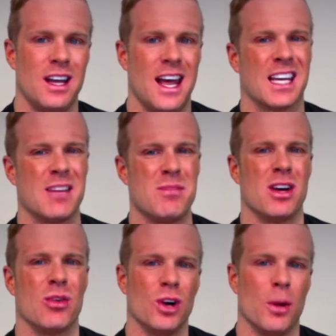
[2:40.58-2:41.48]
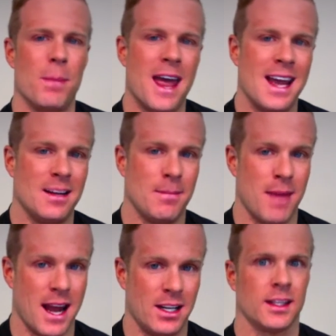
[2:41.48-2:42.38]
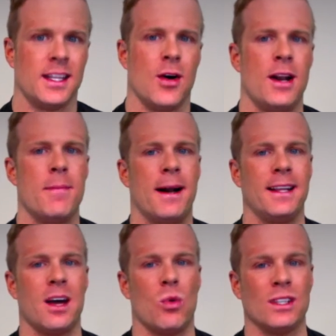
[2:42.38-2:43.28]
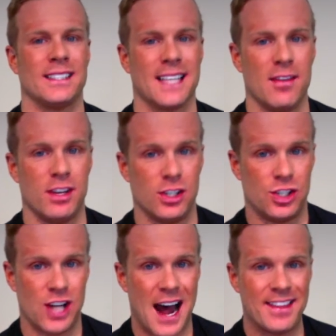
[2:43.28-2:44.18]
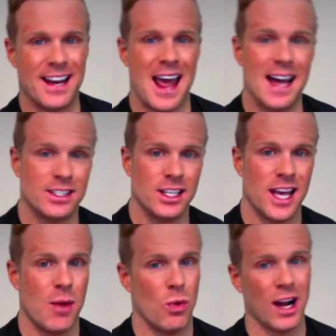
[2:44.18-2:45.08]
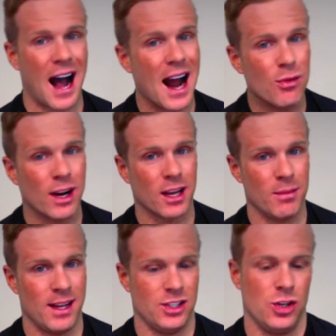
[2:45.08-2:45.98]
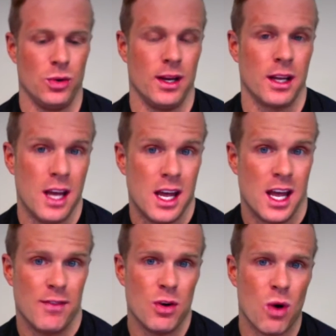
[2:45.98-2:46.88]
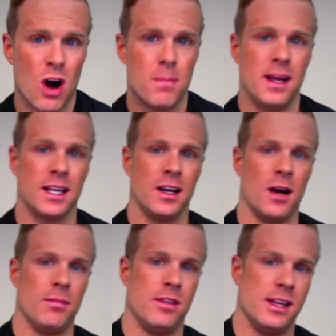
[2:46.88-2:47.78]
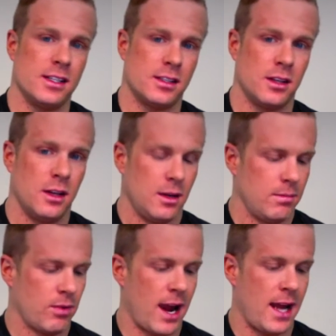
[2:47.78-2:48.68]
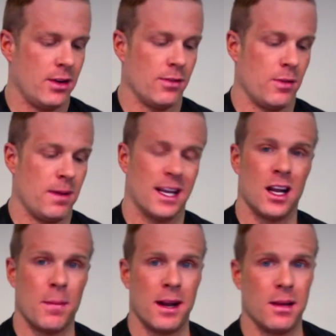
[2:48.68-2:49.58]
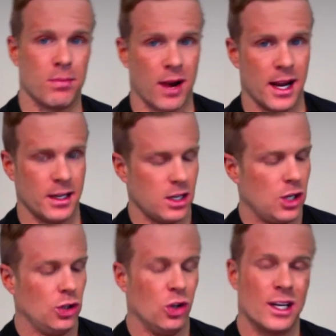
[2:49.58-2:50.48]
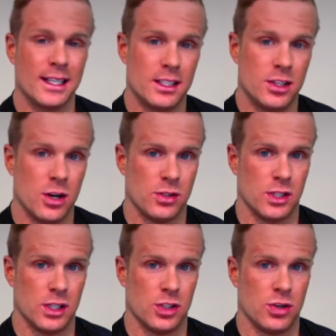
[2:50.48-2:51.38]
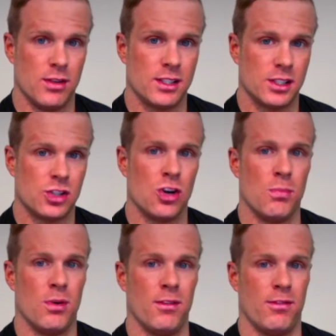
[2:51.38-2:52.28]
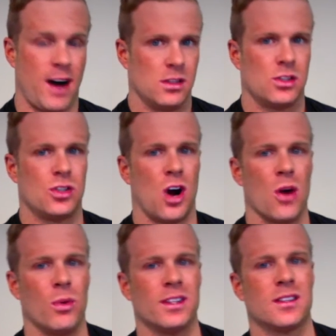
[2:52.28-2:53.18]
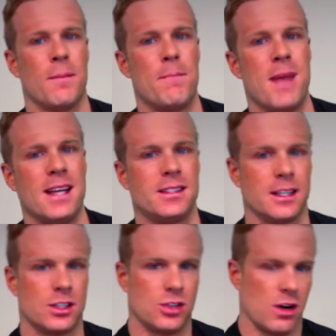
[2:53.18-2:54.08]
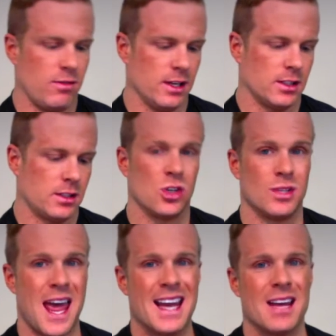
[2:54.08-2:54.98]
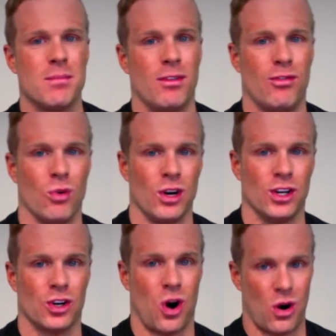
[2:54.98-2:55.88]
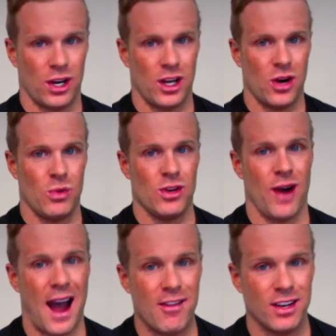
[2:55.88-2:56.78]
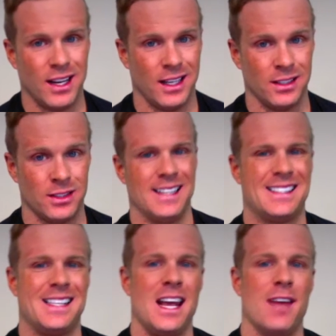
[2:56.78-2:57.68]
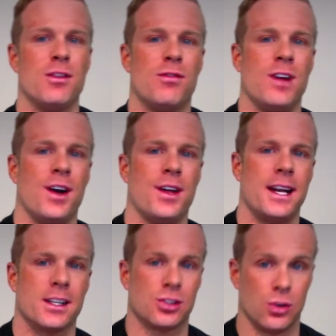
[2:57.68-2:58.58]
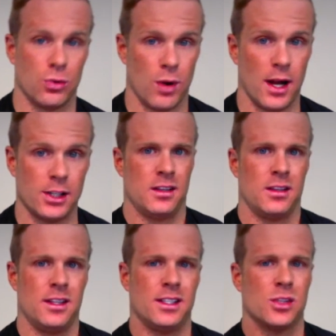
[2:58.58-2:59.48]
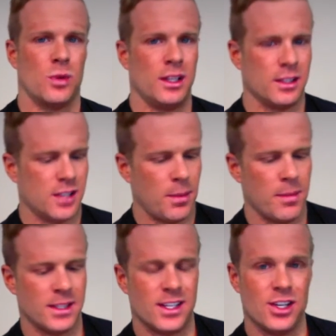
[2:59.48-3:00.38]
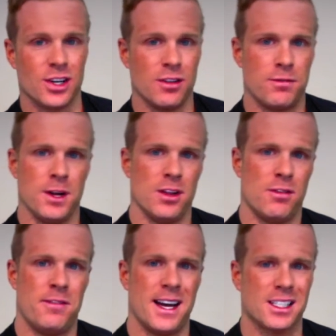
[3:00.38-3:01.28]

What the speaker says: it can be a real pain to manage. Now, anybody that wants to give it a shot that hasn't yet, what I recommend doing, if you are picking up this brand, or if you're picking up any brand, look at the dosage. So this is 2.5. Start with some basic servings. So take it before your cardio when you haven't eaten and see if you feel that extra rush. This is one of the supplements that you're going to feel the effects